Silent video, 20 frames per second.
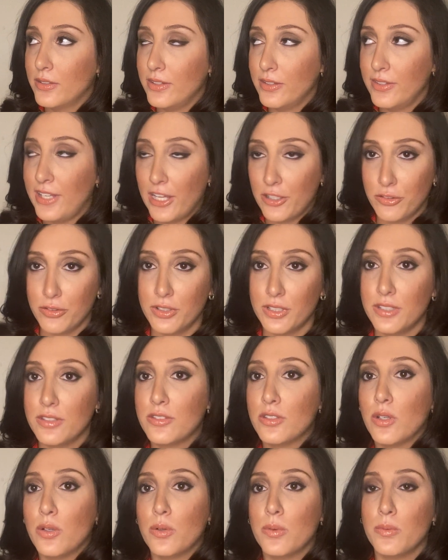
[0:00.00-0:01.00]
naturally.
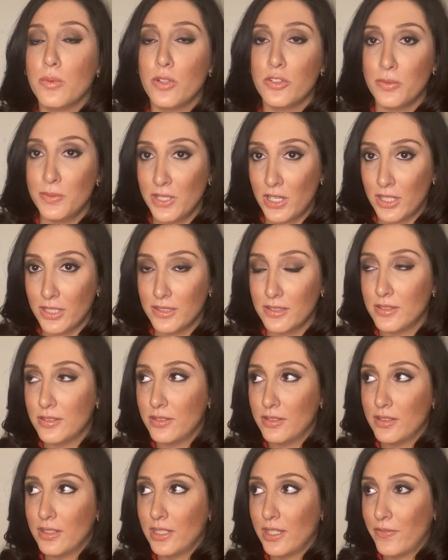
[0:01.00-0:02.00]
So to be honest,
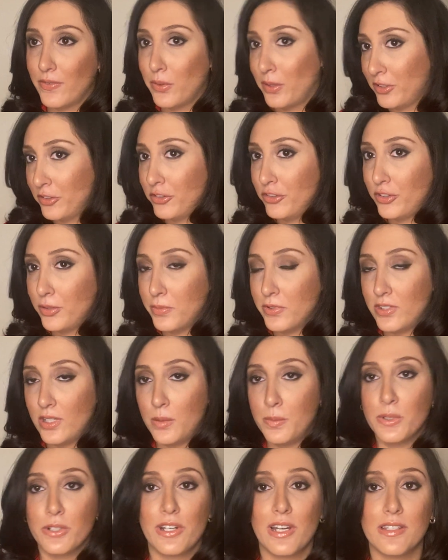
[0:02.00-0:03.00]
like, if a relationship is not
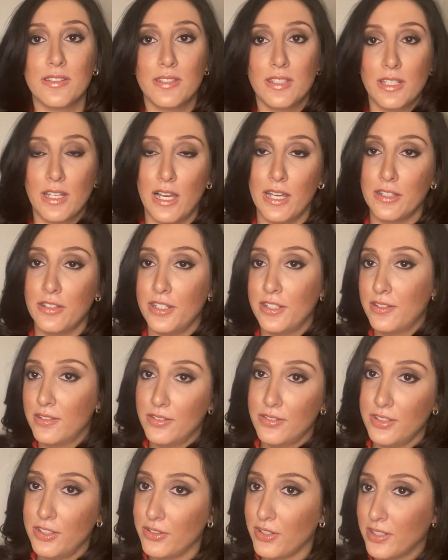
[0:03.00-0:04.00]
progressing, it's
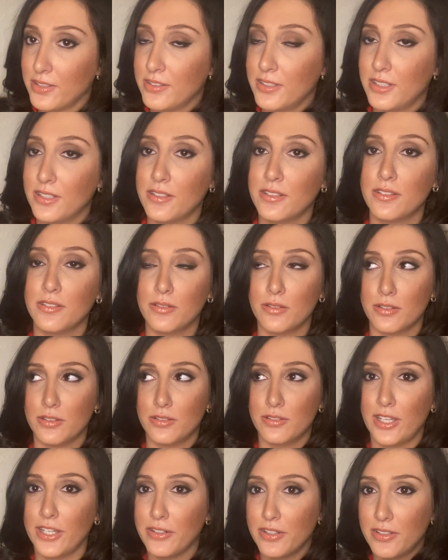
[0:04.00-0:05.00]
degressing or
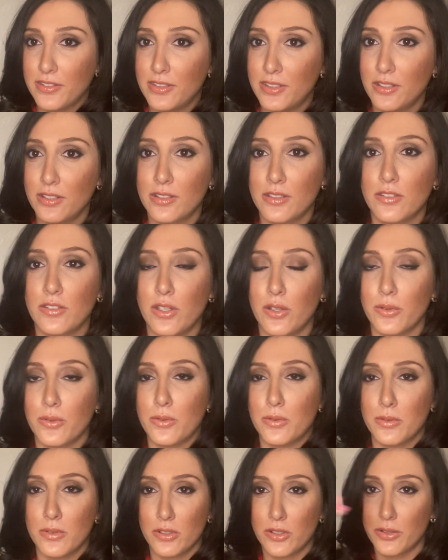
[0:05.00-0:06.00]
digressing, so,
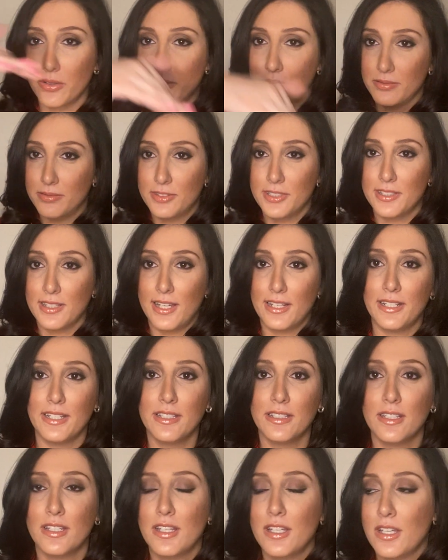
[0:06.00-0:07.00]
or going
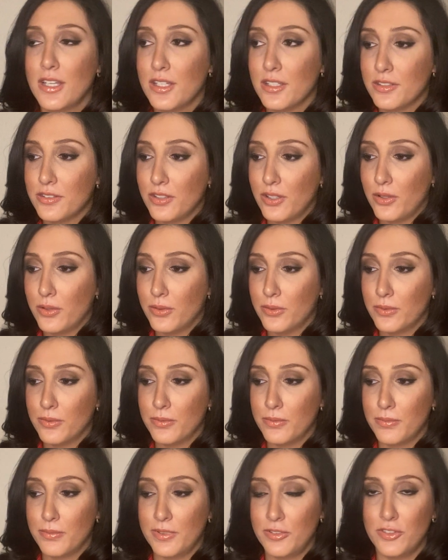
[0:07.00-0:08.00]
declining. So
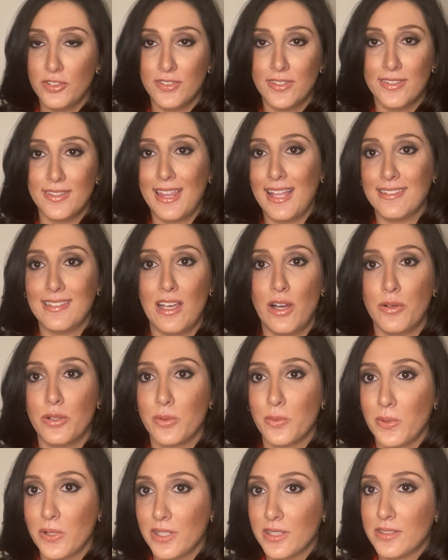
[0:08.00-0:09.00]
it's just, that's how it
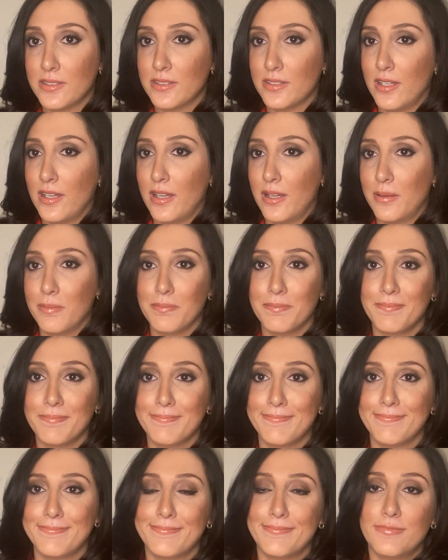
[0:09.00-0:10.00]
works.
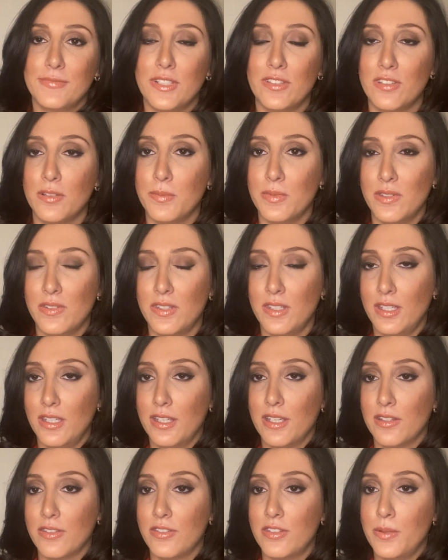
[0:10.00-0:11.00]
Intimacy
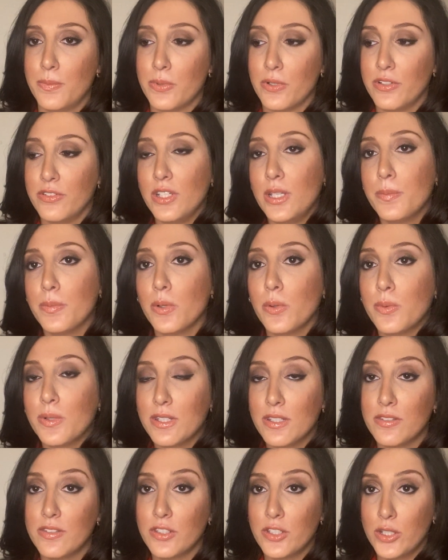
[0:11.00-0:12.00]
gets deeper and deeper with
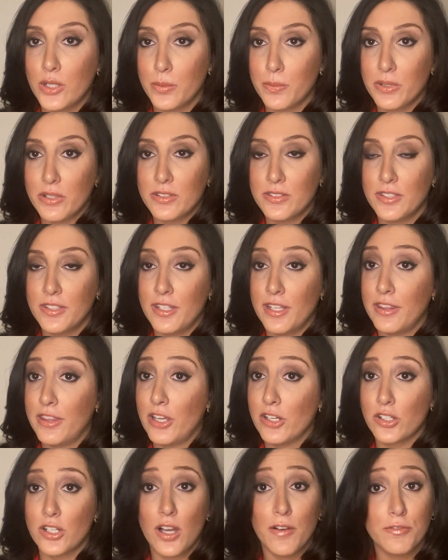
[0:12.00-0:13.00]
a secure person, and
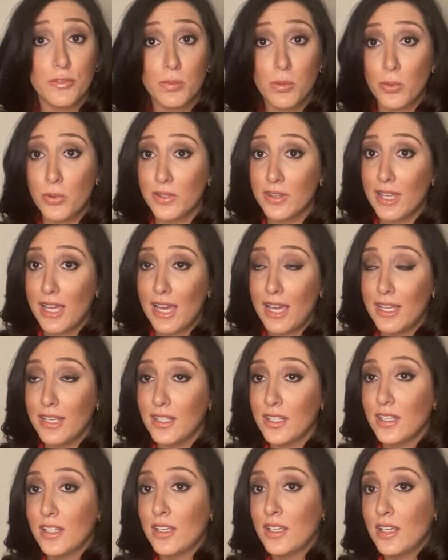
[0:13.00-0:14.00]
they're comfortable with that.
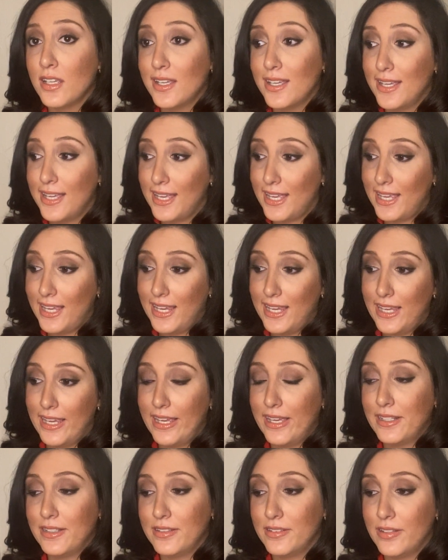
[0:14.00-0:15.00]

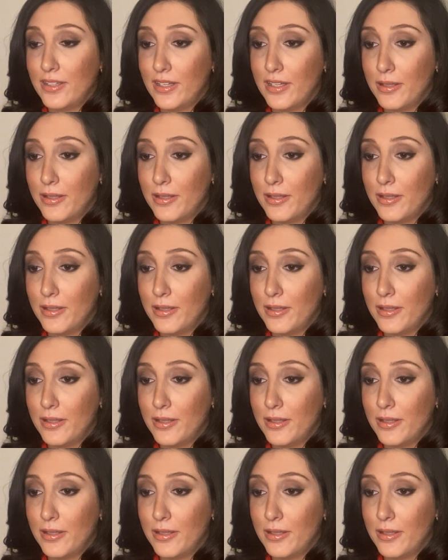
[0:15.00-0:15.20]
And